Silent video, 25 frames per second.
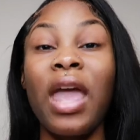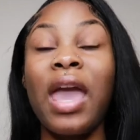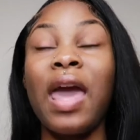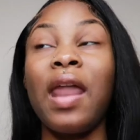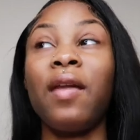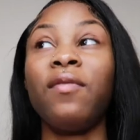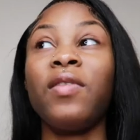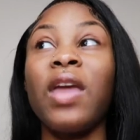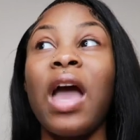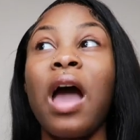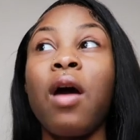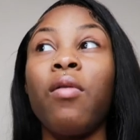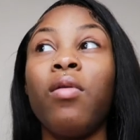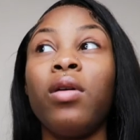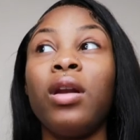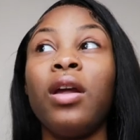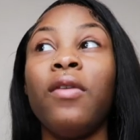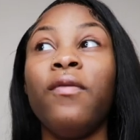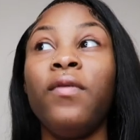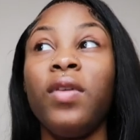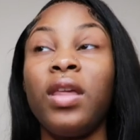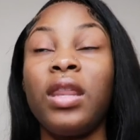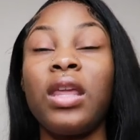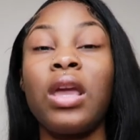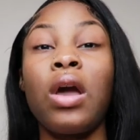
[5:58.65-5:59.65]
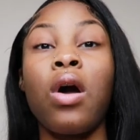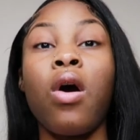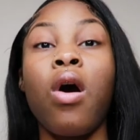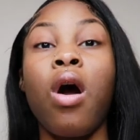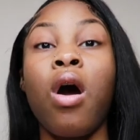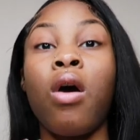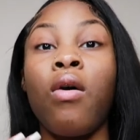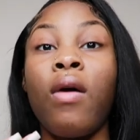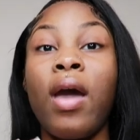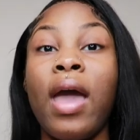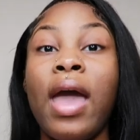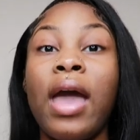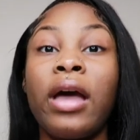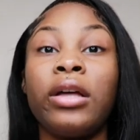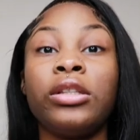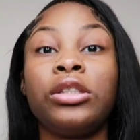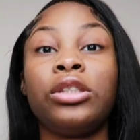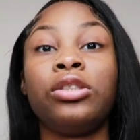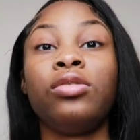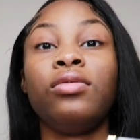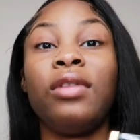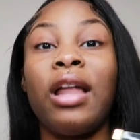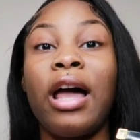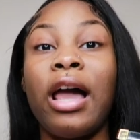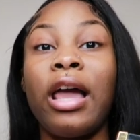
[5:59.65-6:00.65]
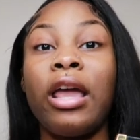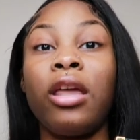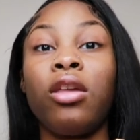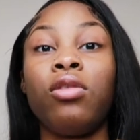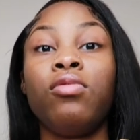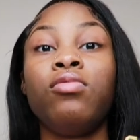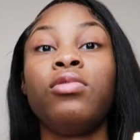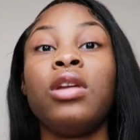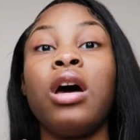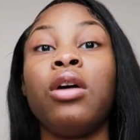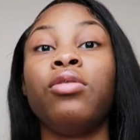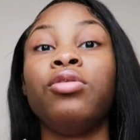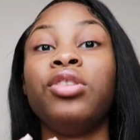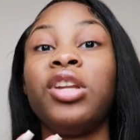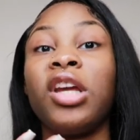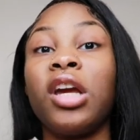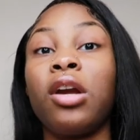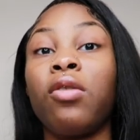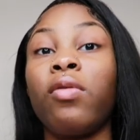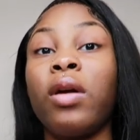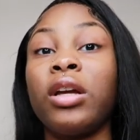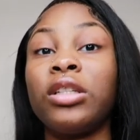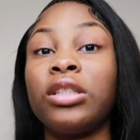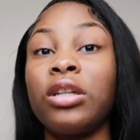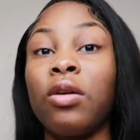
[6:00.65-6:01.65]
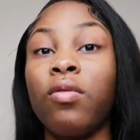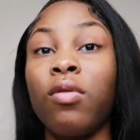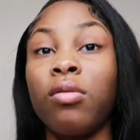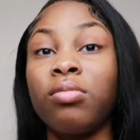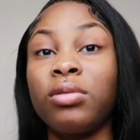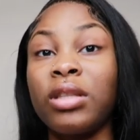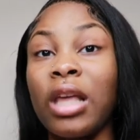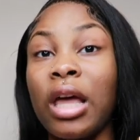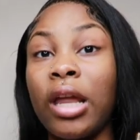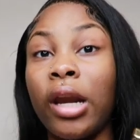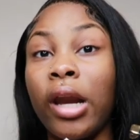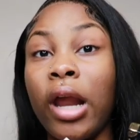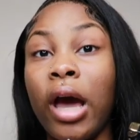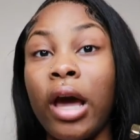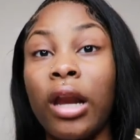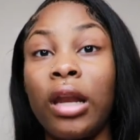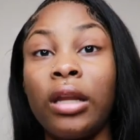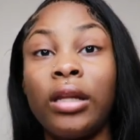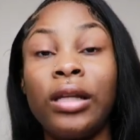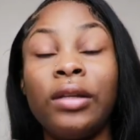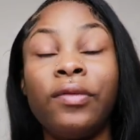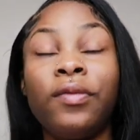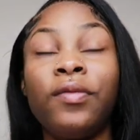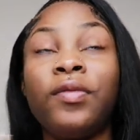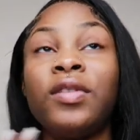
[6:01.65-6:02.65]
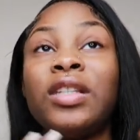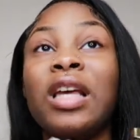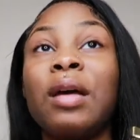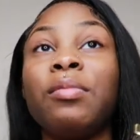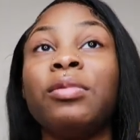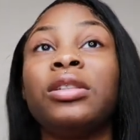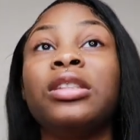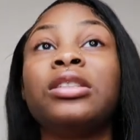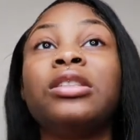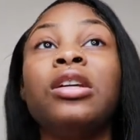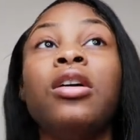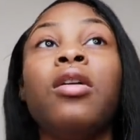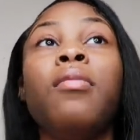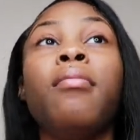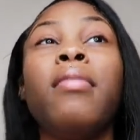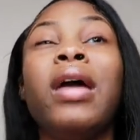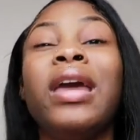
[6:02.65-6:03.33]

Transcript: And if y'all want a video on how to, like, you know, decorate your website and all these different type of stuff,